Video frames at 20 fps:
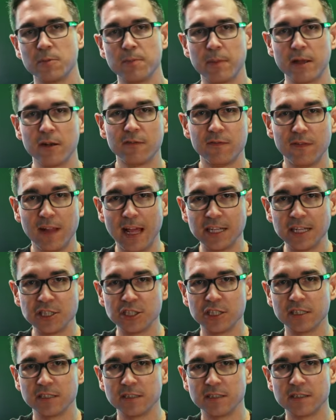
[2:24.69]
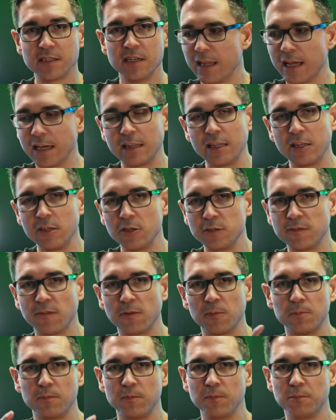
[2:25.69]
metal flashings like that you use for
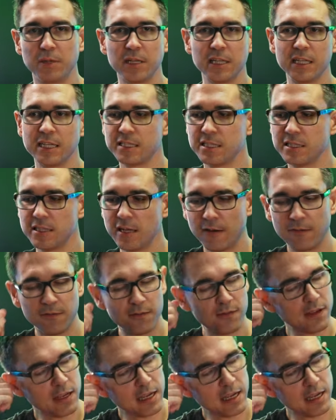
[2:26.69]
building stuff.